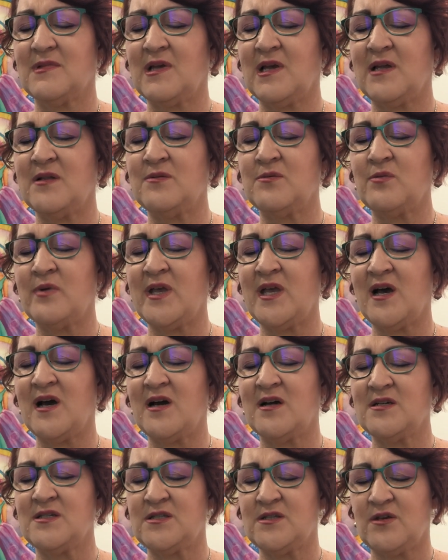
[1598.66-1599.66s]
we
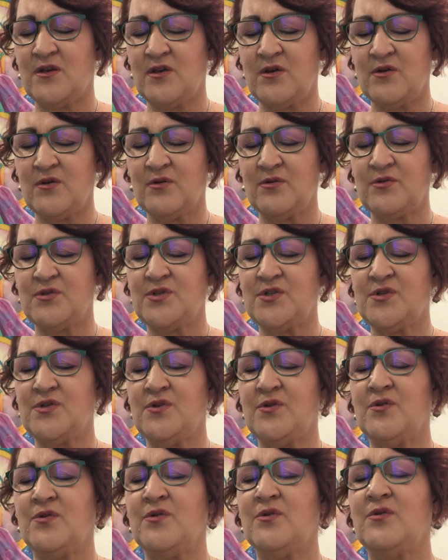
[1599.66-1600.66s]
ask you
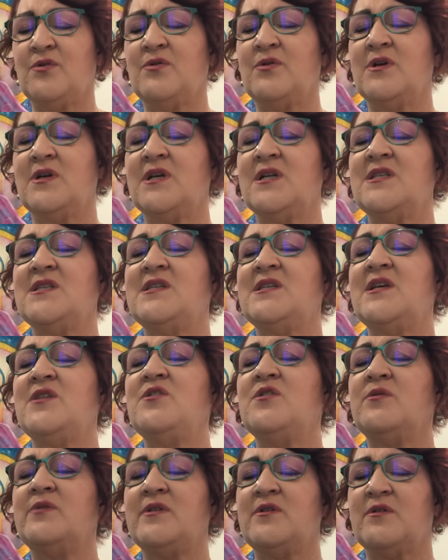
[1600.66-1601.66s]
to
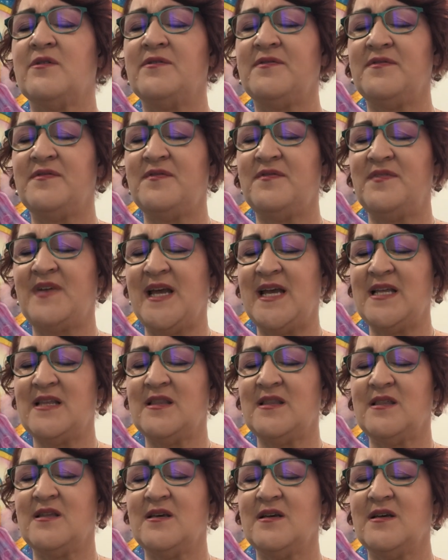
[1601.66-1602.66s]
continue with your faith,